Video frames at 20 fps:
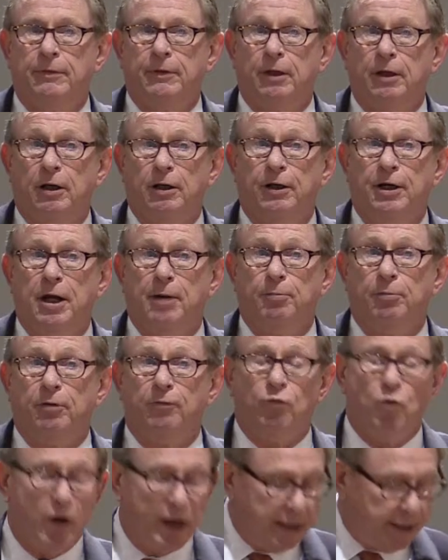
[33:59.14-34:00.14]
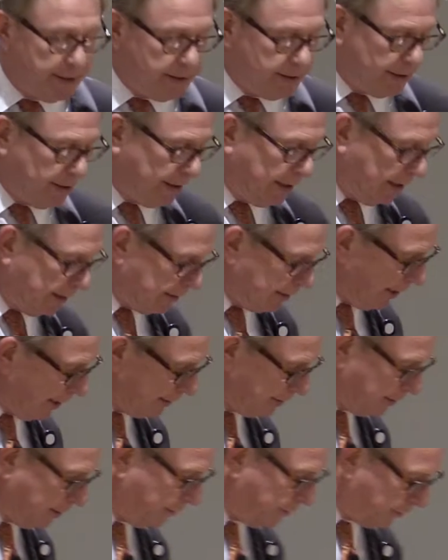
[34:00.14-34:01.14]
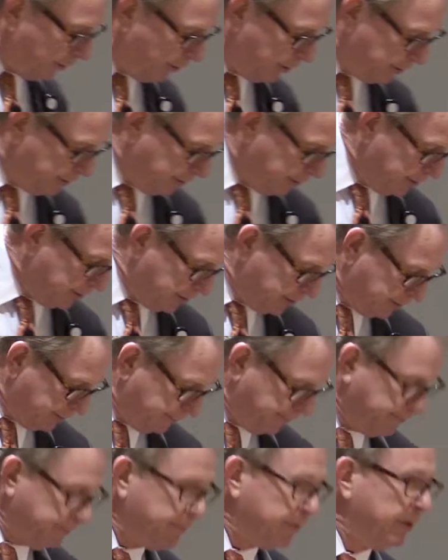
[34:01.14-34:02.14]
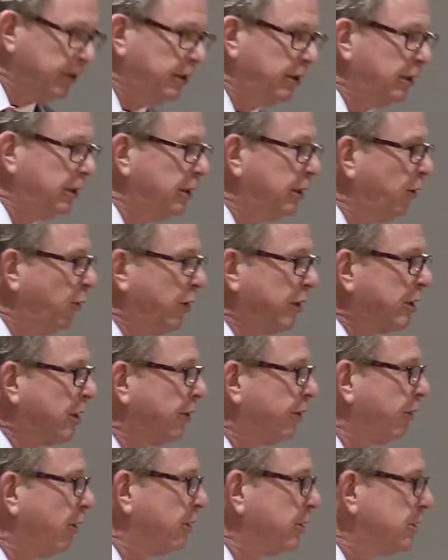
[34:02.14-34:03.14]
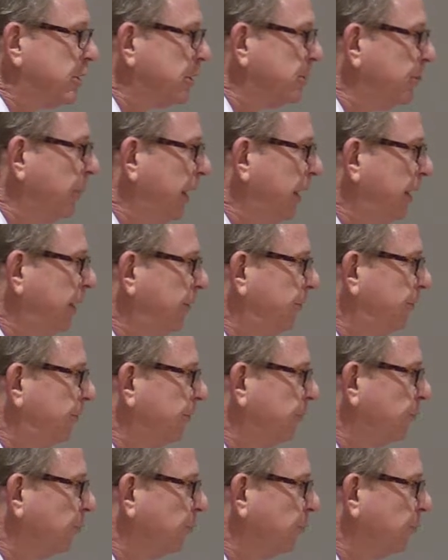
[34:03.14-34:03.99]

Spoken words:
A number of ways to get that catharsis. You know what catharsis means?